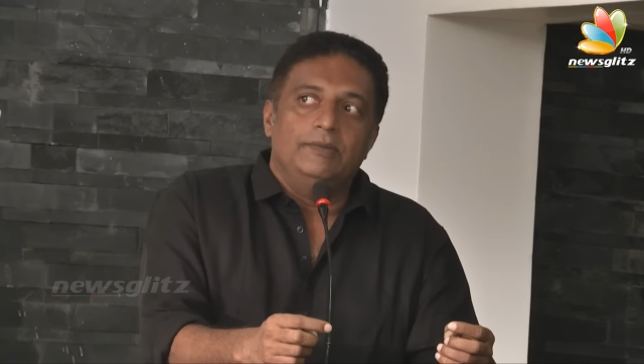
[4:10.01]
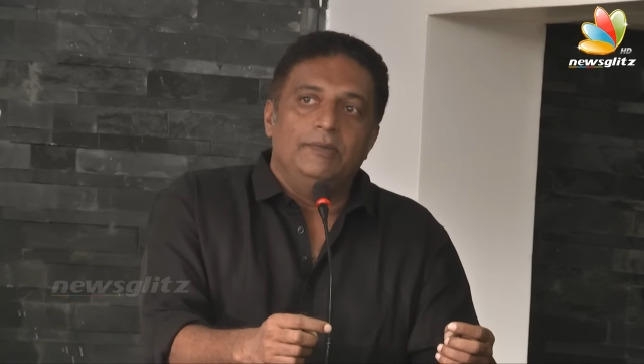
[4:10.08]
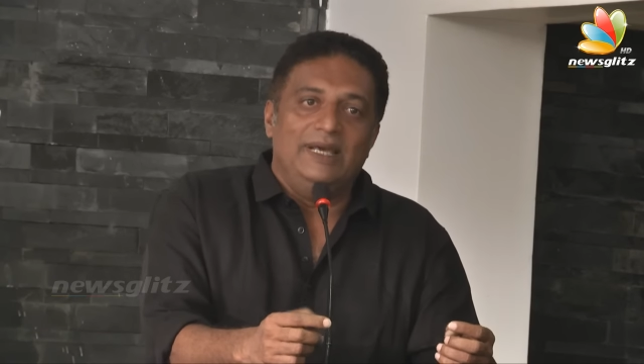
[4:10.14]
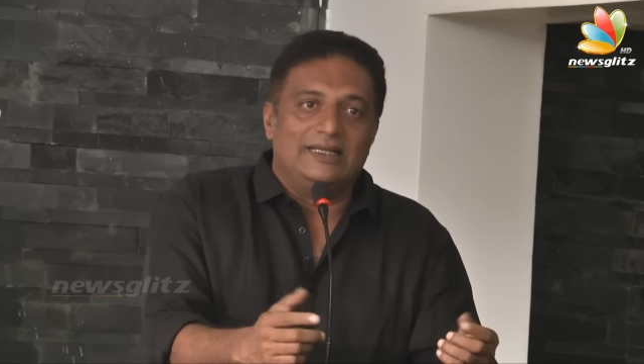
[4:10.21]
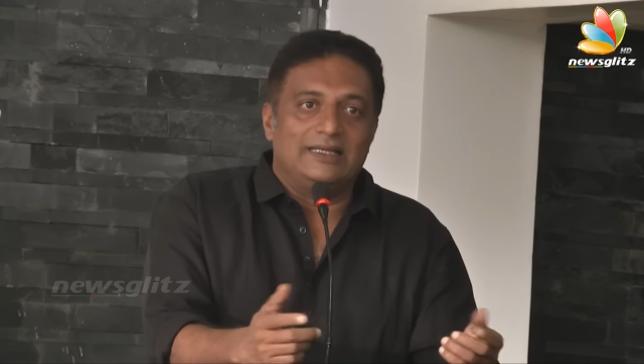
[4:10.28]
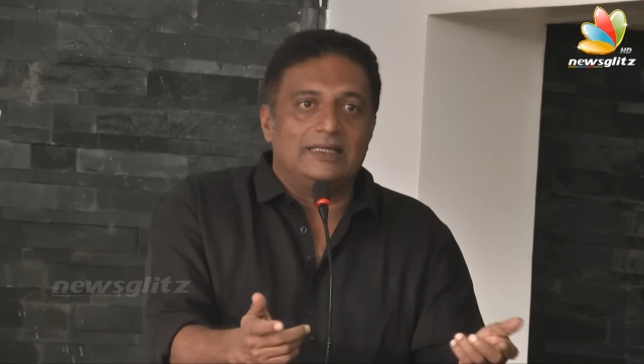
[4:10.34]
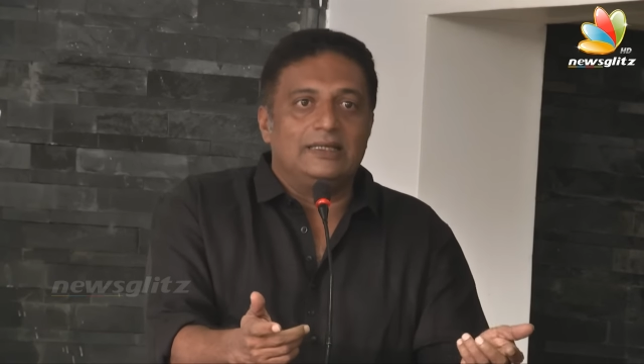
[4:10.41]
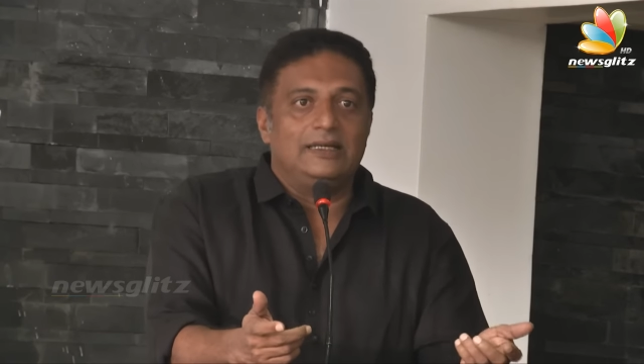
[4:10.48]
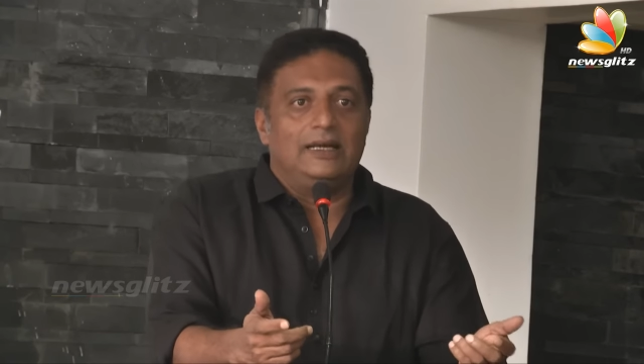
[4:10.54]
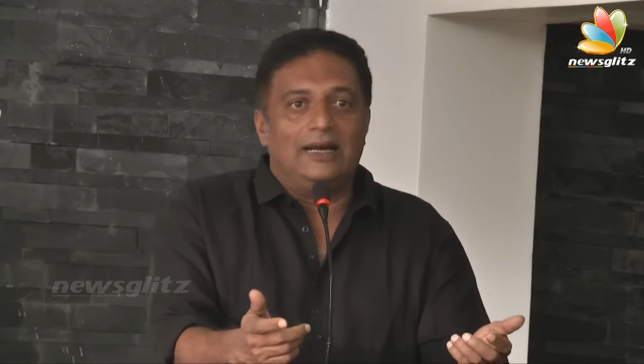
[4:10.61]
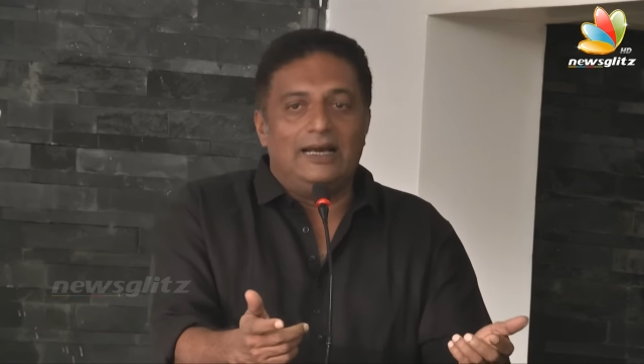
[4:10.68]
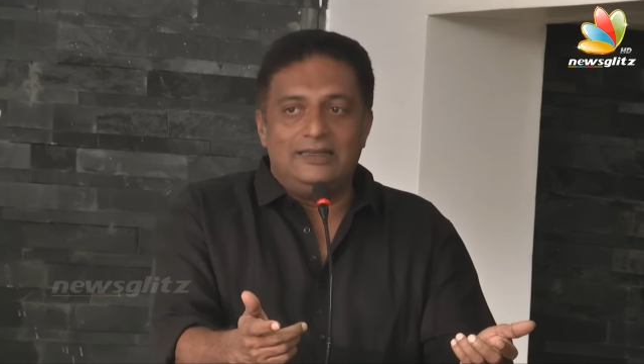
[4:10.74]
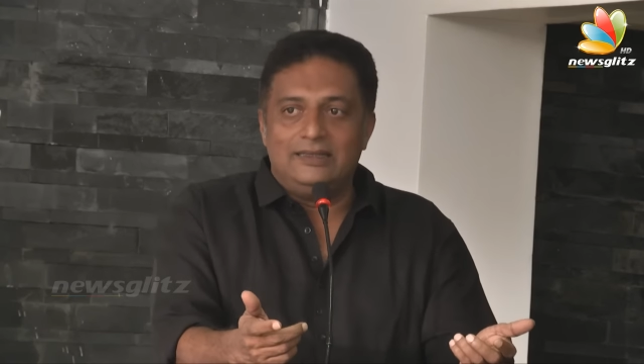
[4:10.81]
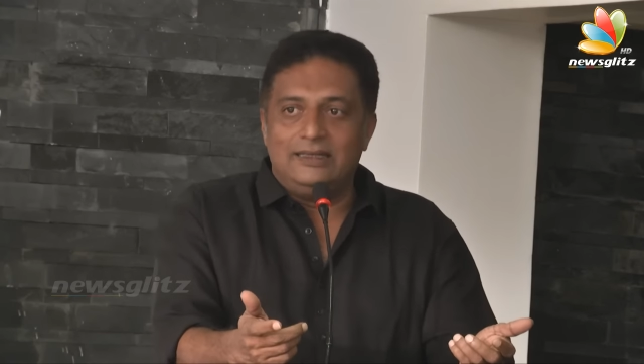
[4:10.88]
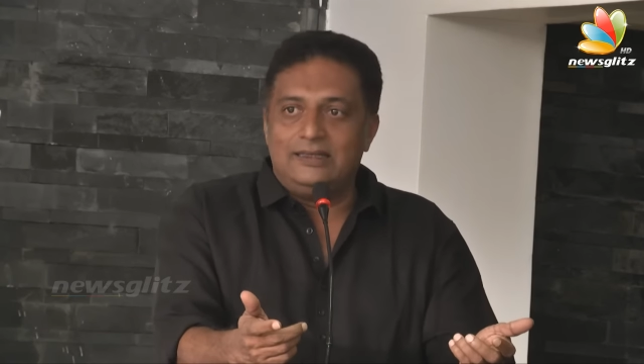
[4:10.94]
makes us
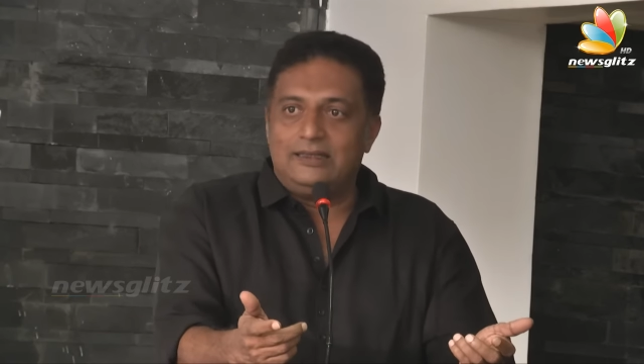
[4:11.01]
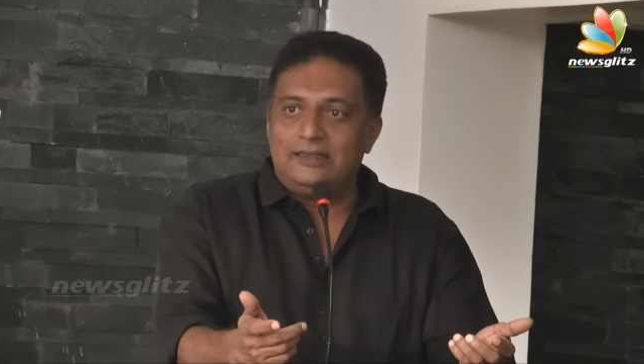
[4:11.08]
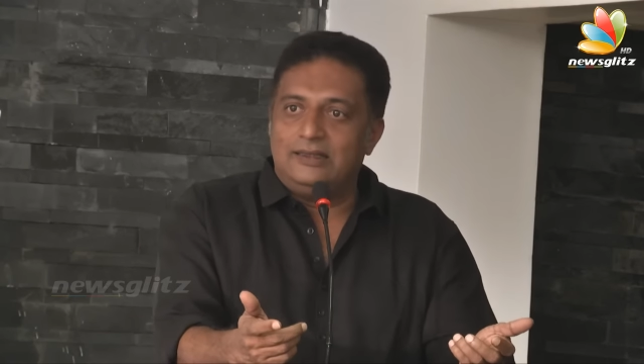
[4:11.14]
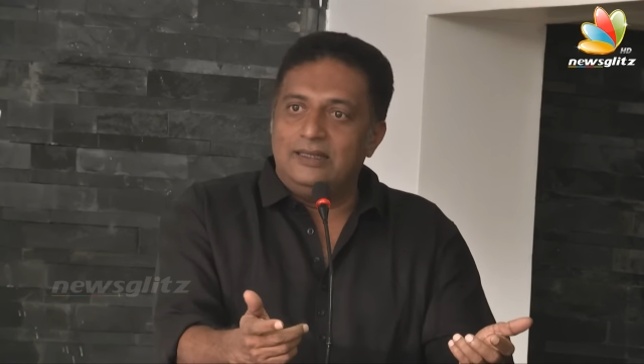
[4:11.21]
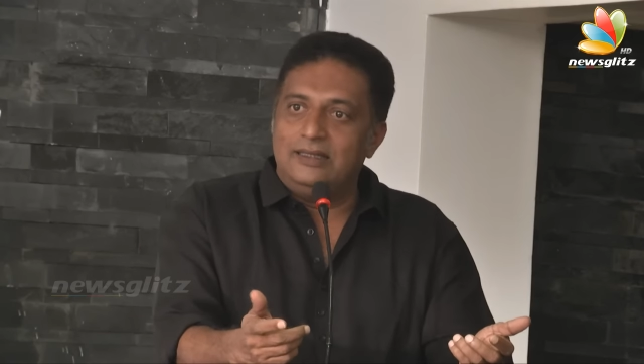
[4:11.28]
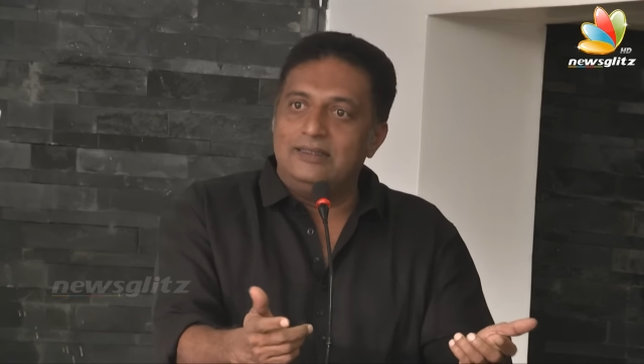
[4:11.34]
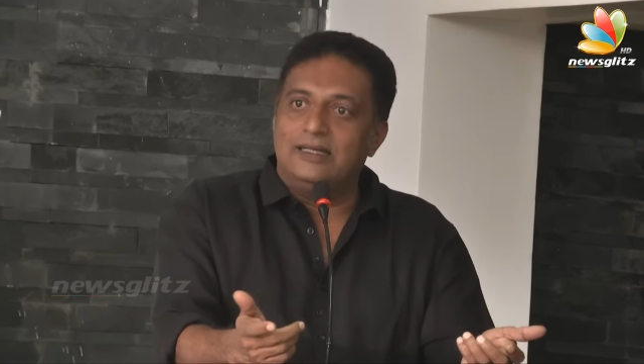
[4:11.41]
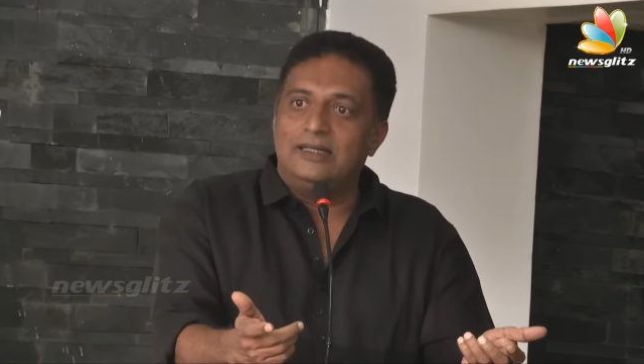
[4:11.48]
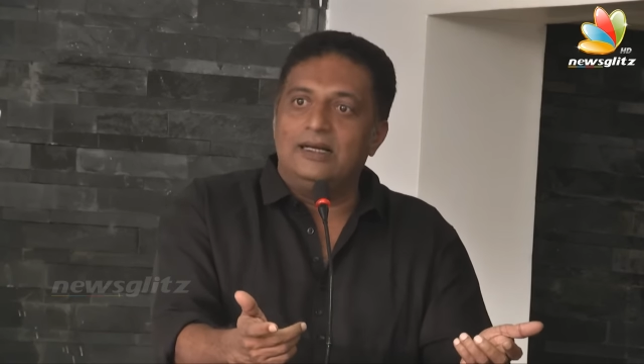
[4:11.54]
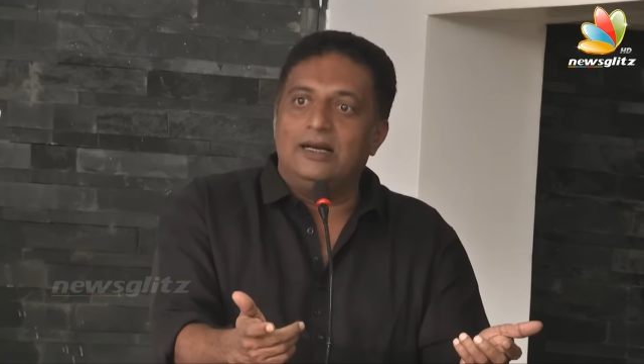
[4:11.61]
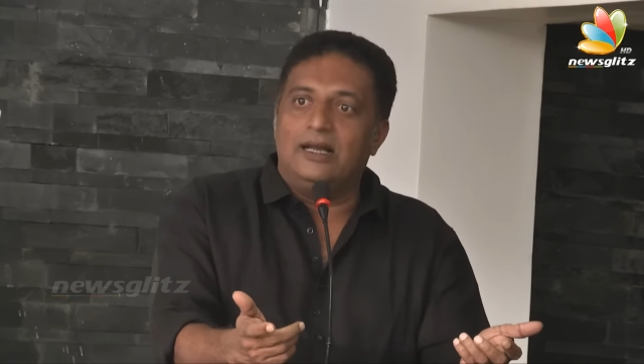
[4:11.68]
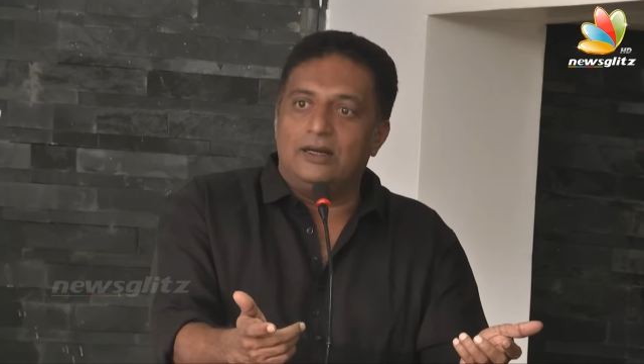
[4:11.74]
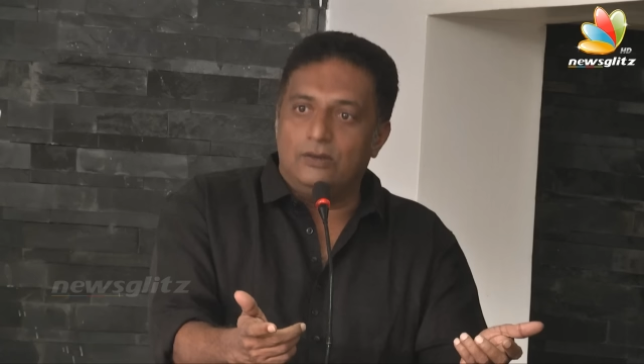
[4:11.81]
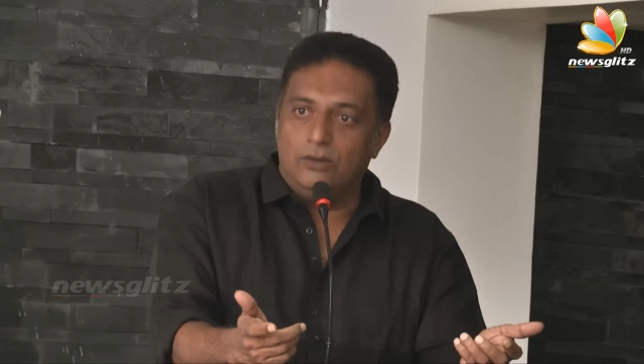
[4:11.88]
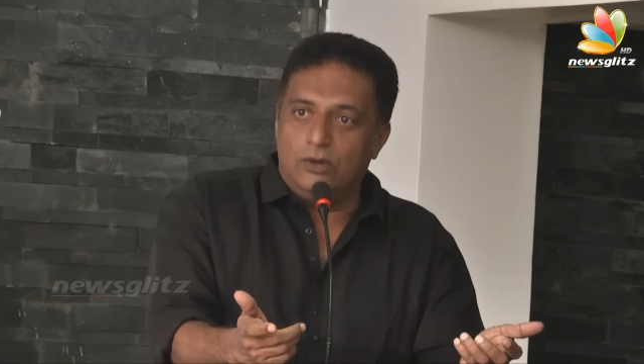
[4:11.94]
realize that there's nothing
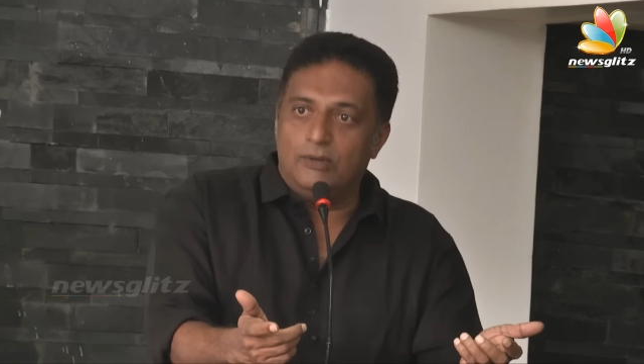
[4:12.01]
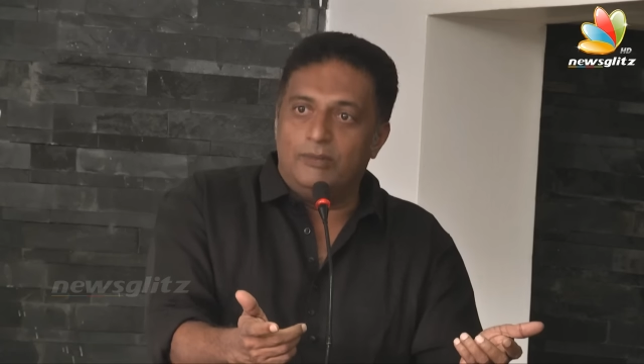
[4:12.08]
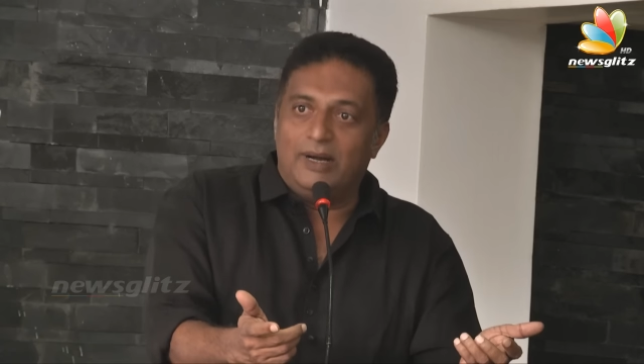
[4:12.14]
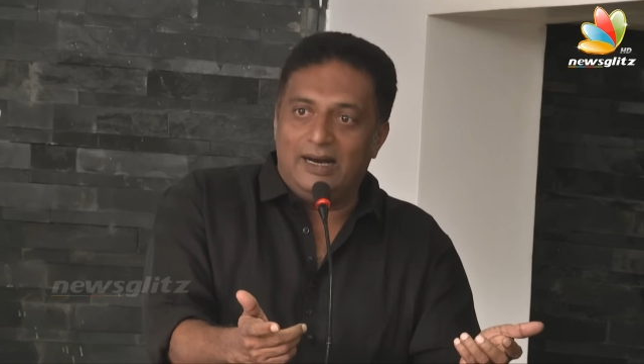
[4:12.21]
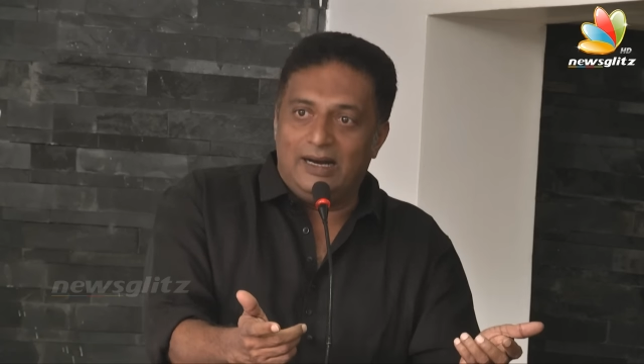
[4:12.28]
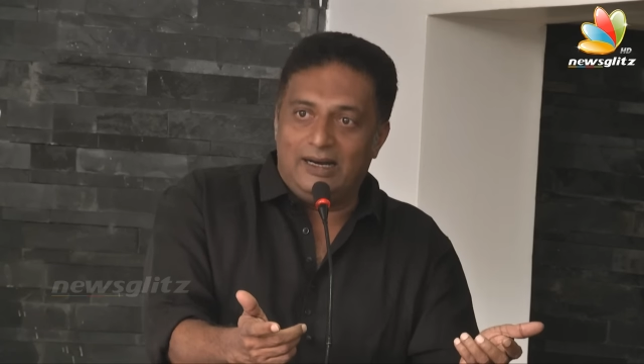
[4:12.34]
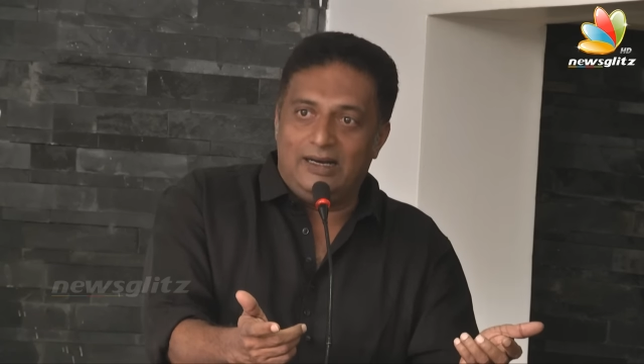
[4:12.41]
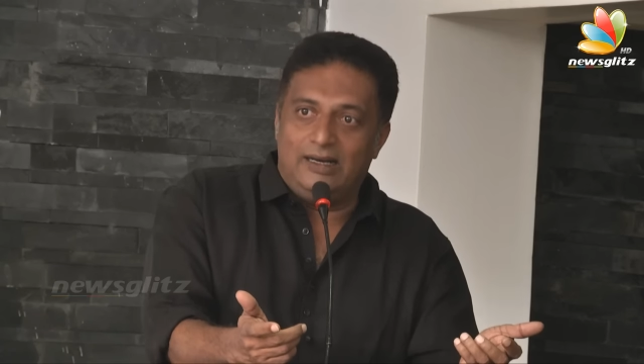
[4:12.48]
like good or bad,